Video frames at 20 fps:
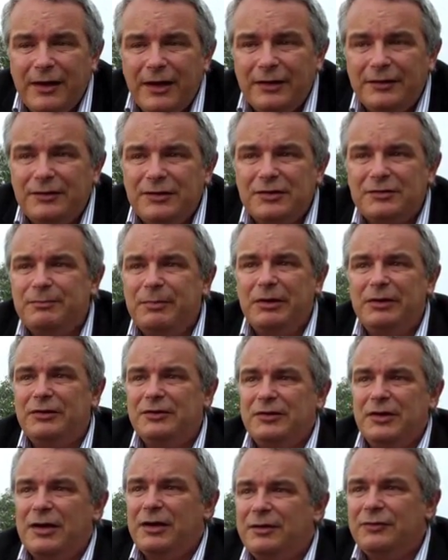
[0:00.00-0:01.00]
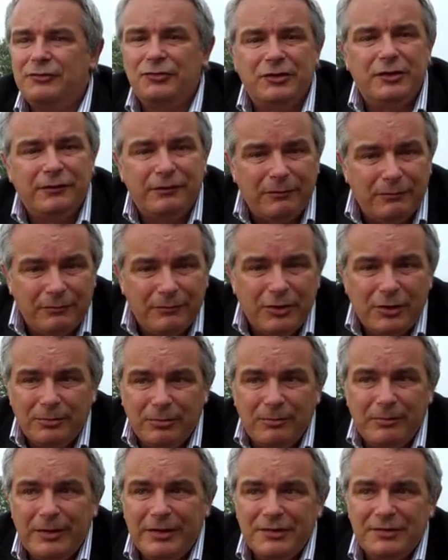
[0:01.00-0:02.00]
that just because 100 different
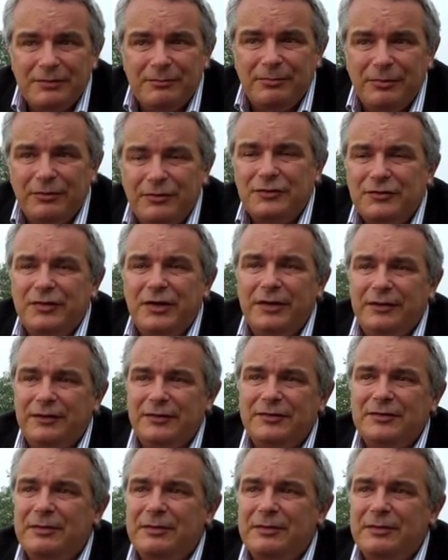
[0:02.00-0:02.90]
herbal medicine books say that